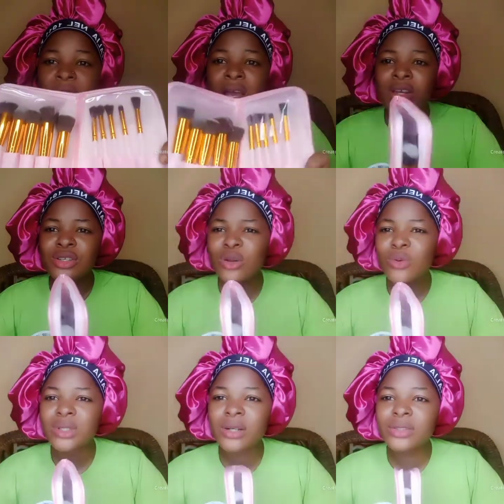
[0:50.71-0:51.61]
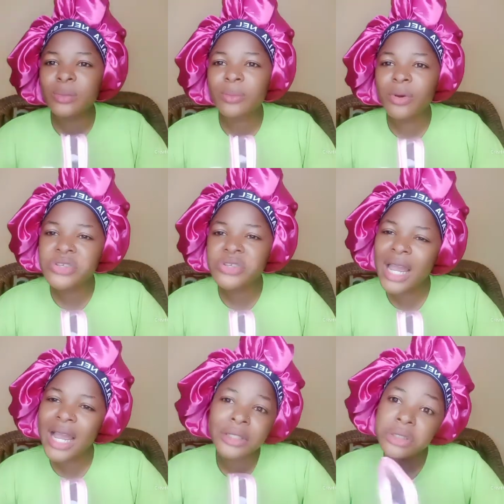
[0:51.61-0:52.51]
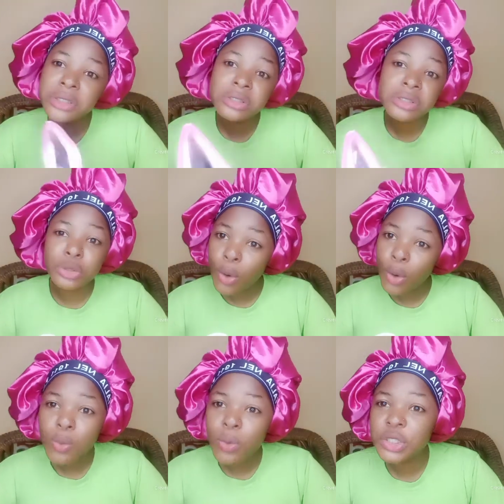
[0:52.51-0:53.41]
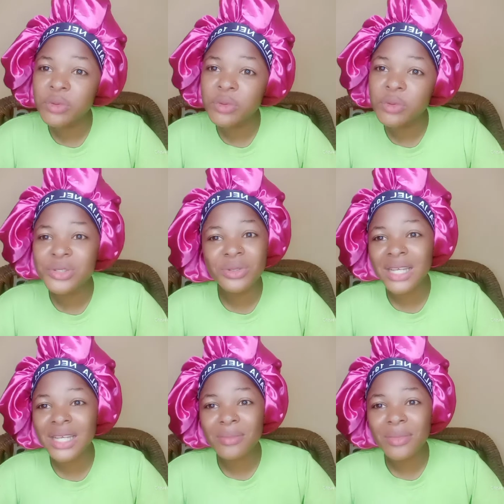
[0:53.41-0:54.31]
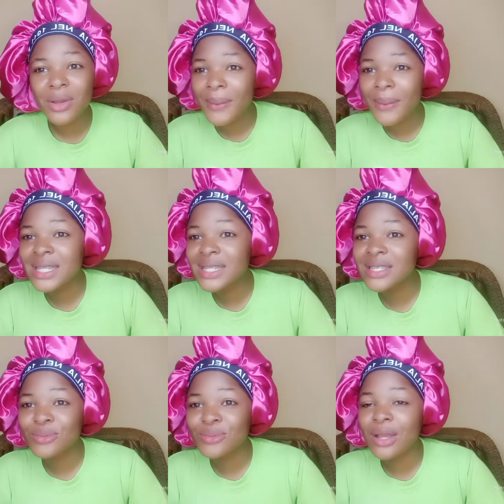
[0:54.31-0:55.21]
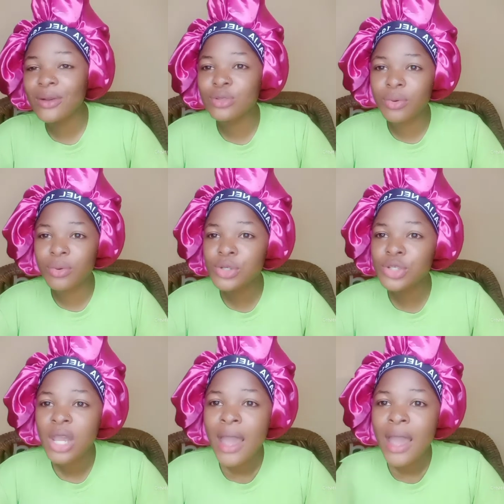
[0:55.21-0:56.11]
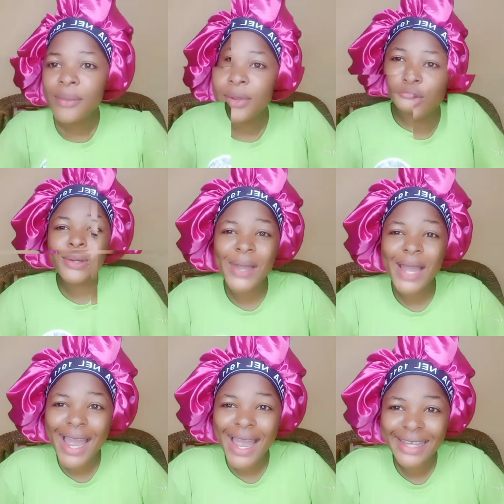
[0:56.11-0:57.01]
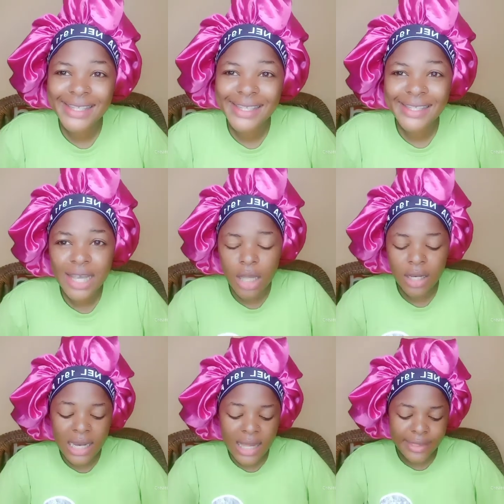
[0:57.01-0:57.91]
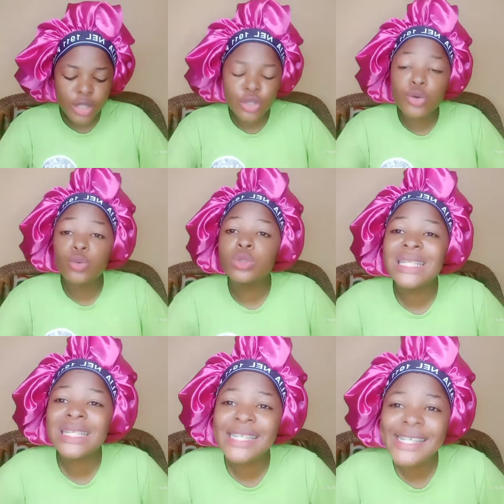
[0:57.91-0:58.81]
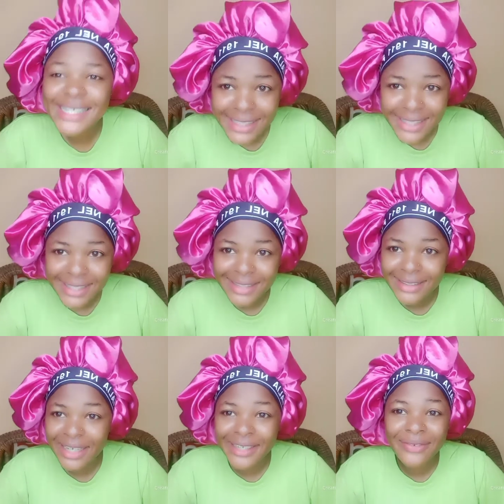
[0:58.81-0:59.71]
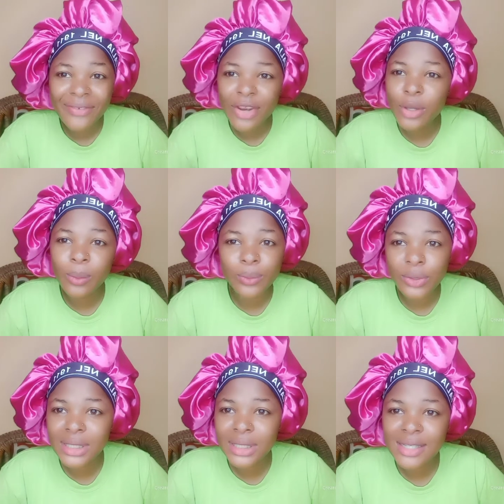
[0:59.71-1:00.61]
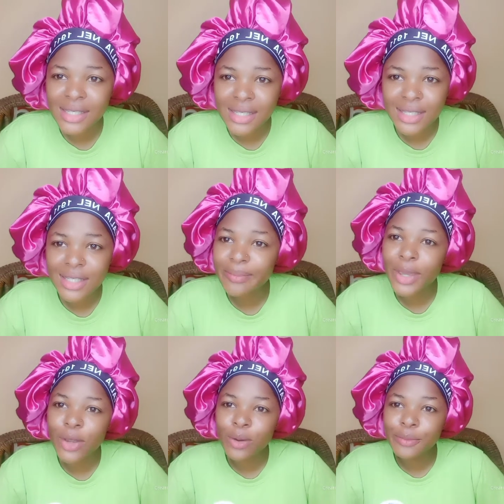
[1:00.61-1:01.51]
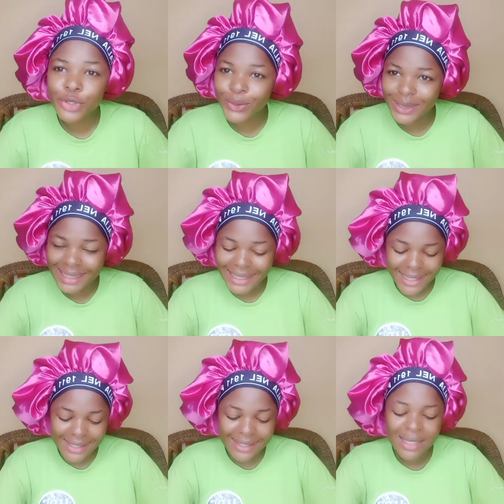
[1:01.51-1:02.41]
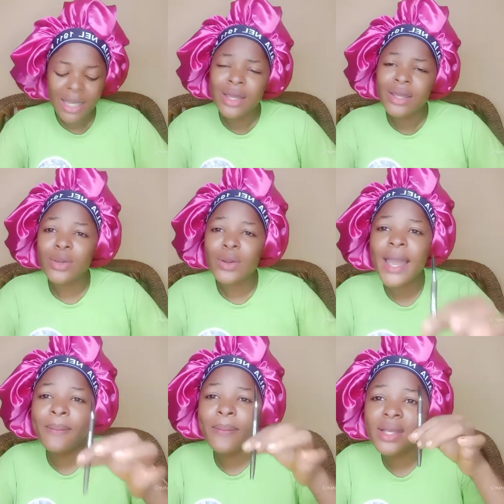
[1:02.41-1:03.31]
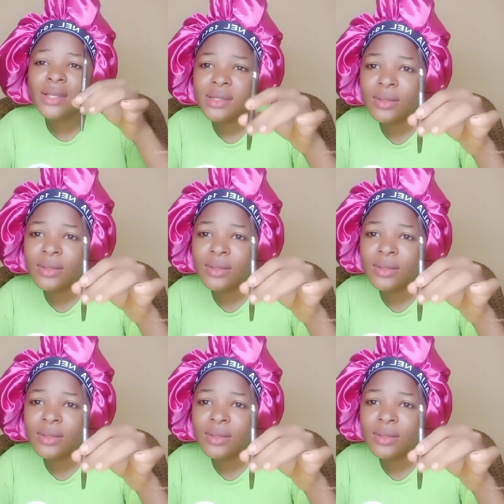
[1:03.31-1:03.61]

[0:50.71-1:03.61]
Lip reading: So without a brush, I don't know what you'll be doing as a makeup artist without a brush. So guys, another thing you would need that is very important in this makeup journey is your eye pencil.